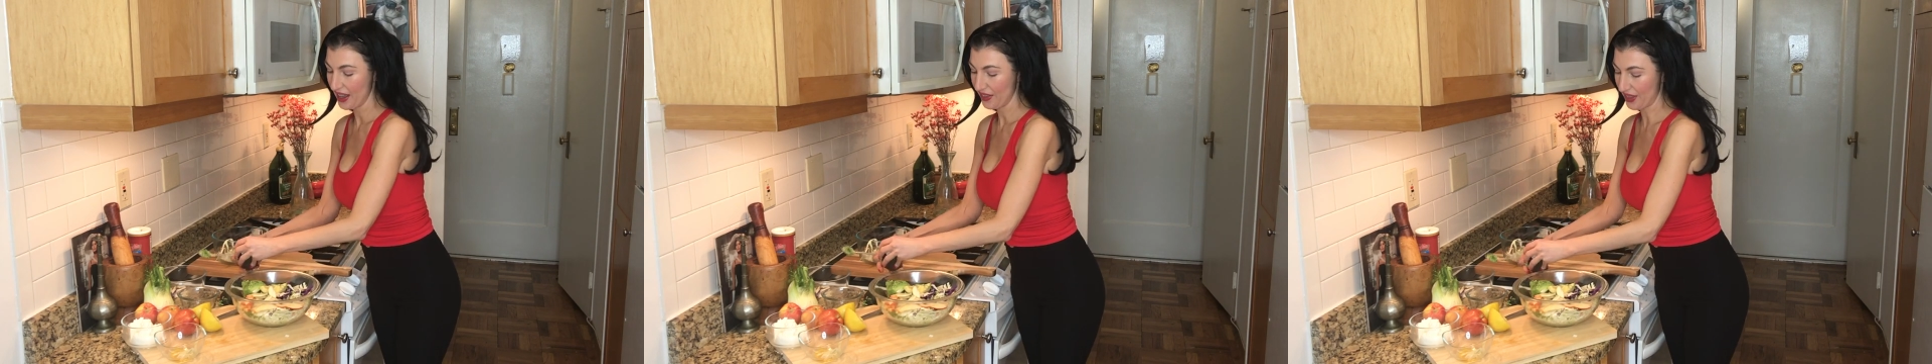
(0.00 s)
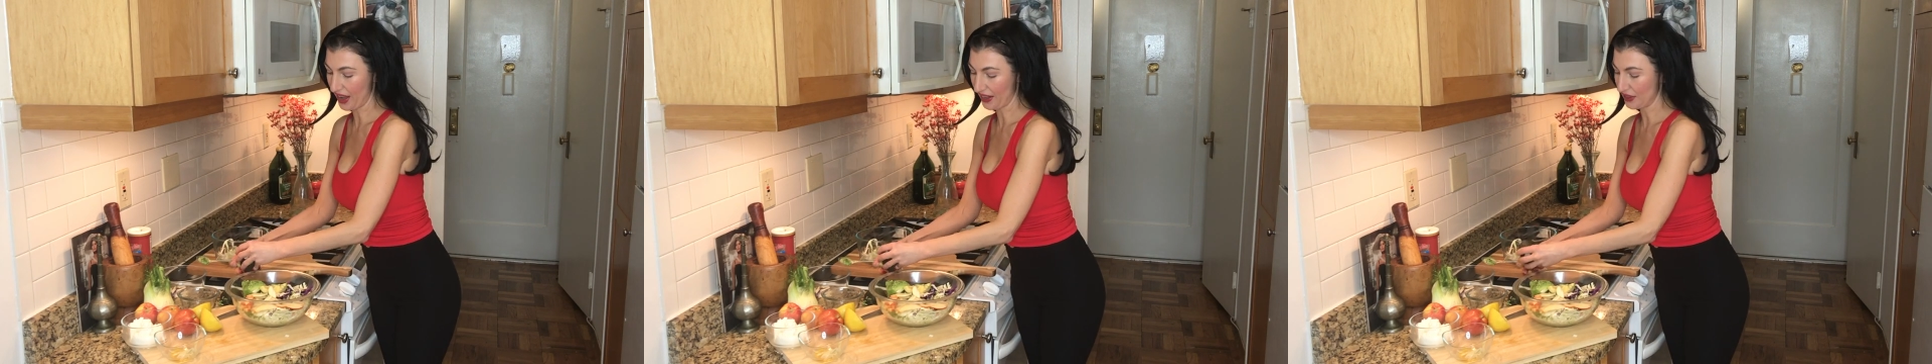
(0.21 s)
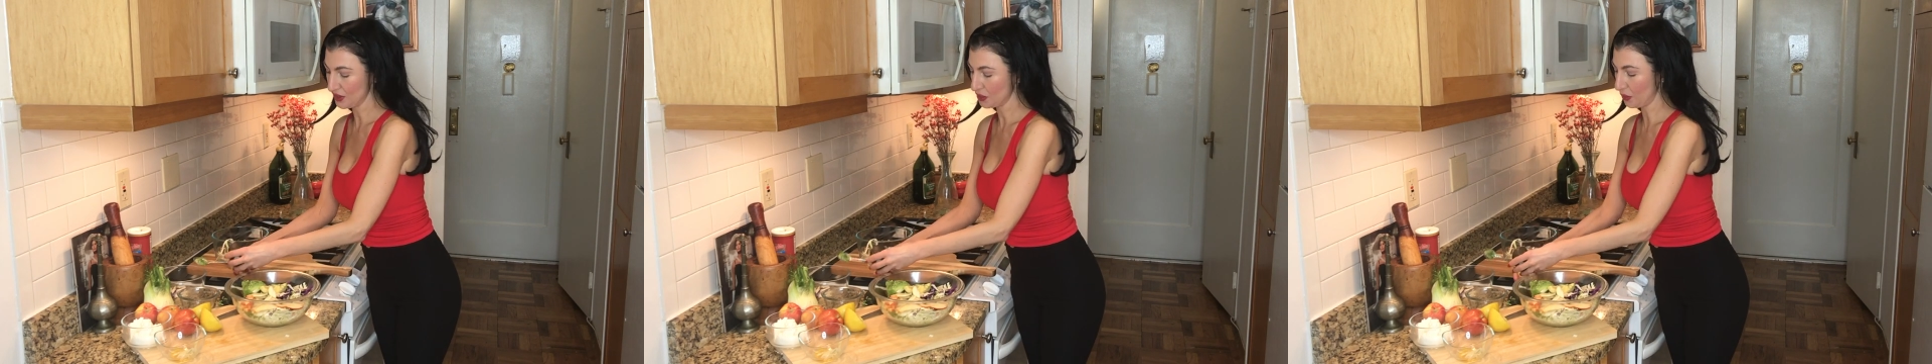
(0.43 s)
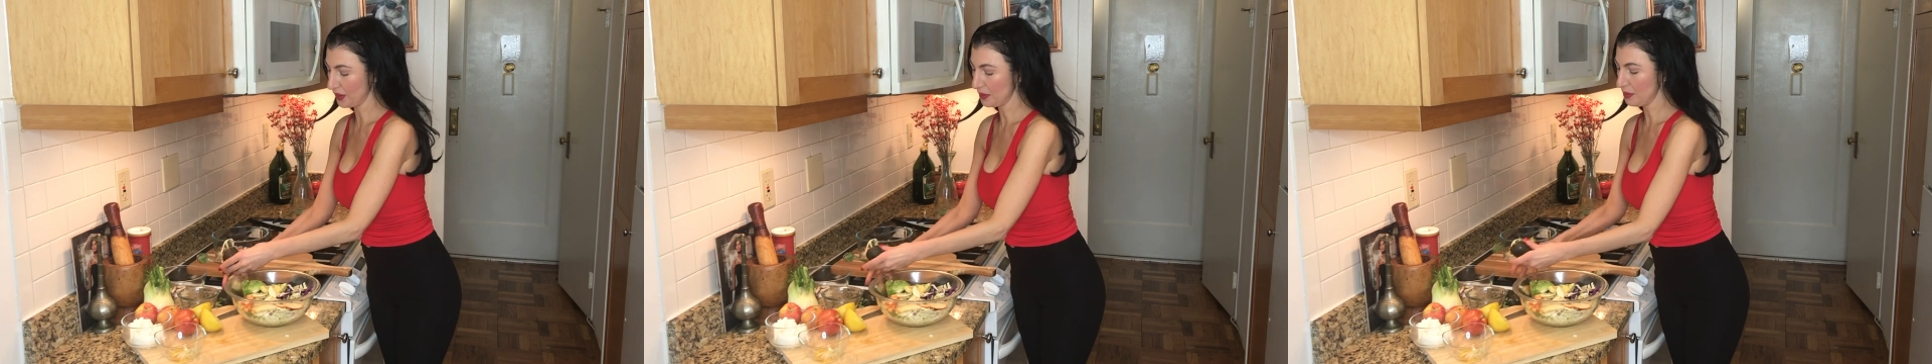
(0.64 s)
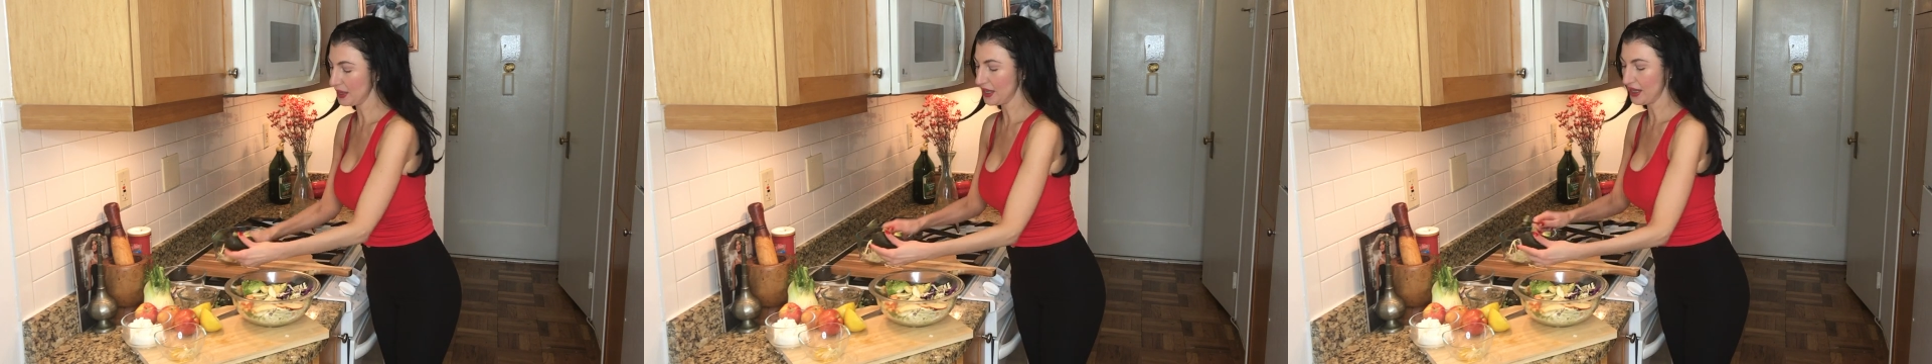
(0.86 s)
That is going
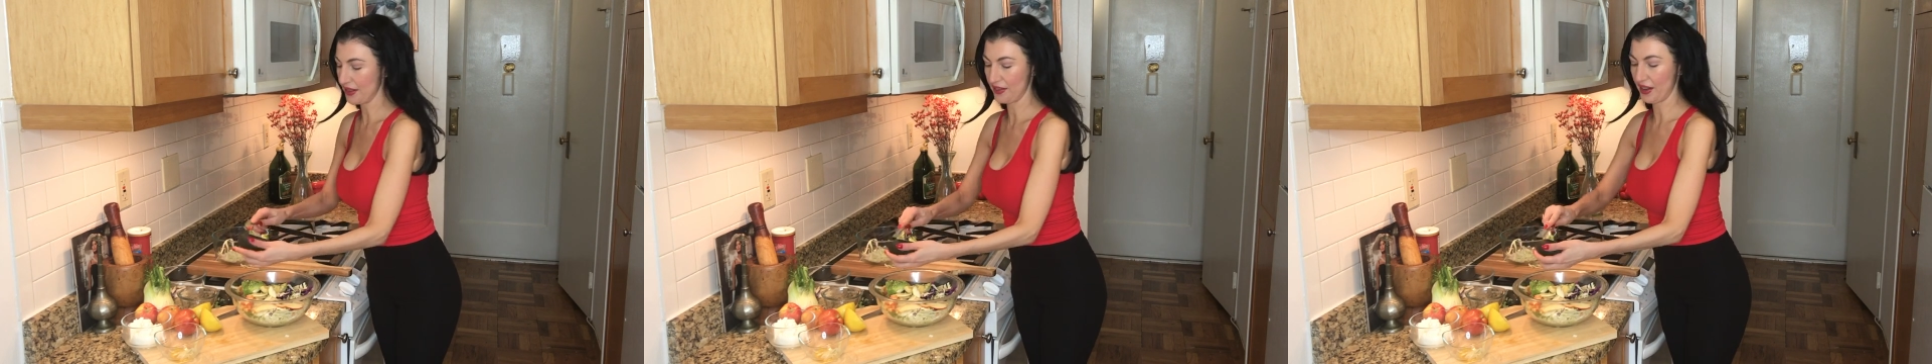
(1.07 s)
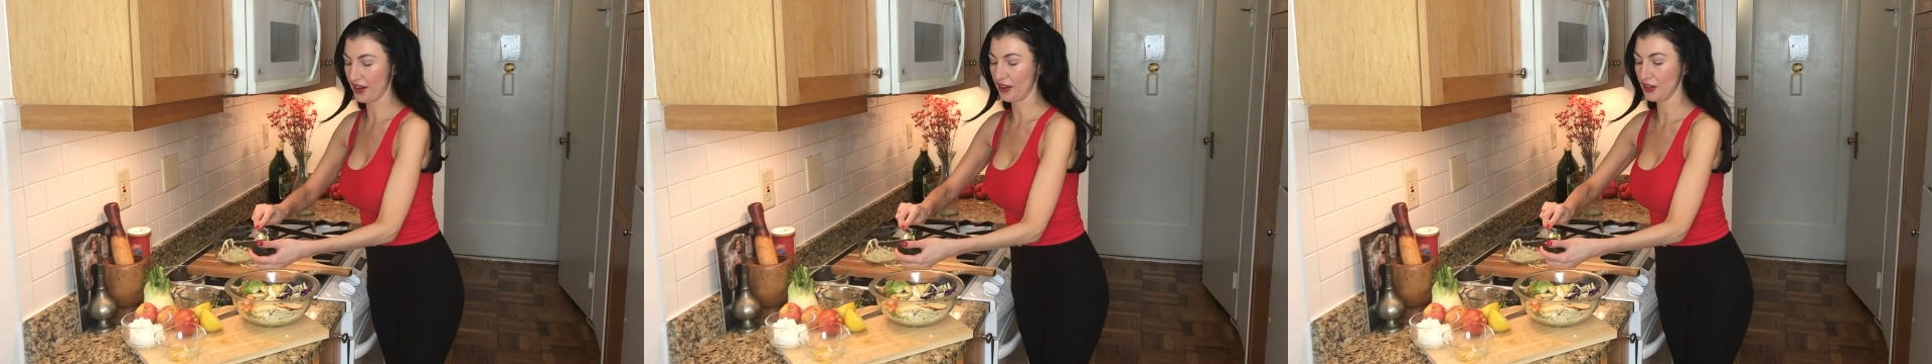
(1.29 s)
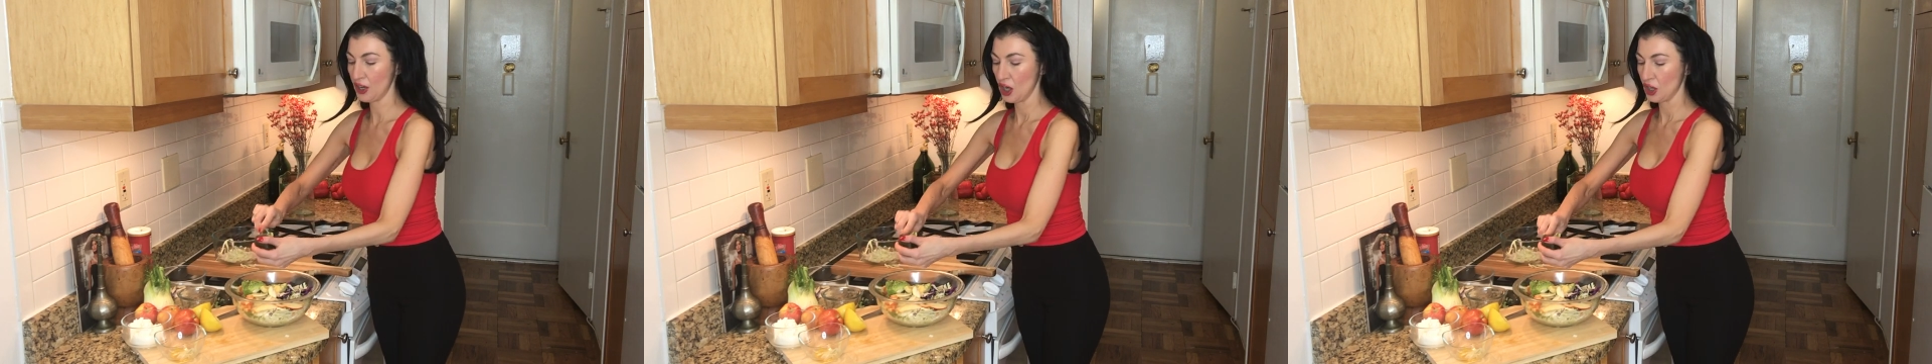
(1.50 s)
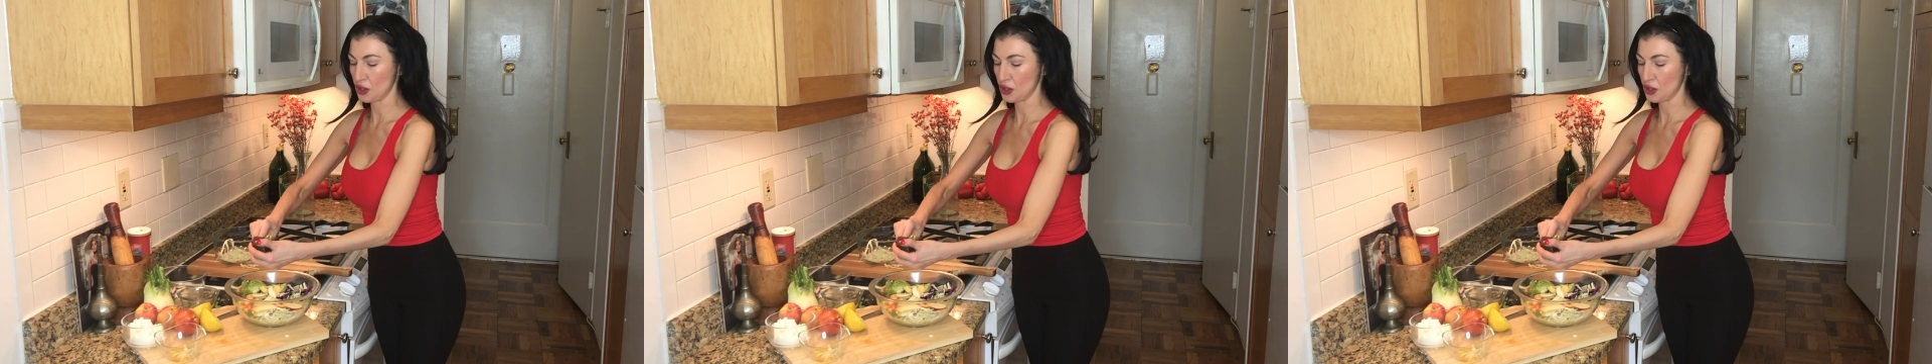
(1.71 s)
to be in there.